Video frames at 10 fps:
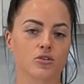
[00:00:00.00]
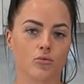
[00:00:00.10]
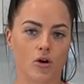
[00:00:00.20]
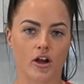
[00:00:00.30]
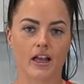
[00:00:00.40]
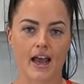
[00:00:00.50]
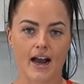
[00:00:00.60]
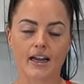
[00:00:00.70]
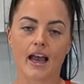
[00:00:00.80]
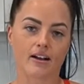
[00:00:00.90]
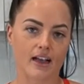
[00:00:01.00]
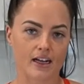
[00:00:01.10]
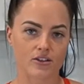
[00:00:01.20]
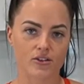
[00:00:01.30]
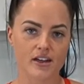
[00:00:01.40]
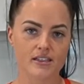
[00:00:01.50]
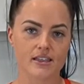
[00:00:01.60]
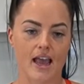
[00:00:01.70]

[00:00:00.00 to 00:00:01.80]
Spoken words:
to work out our calories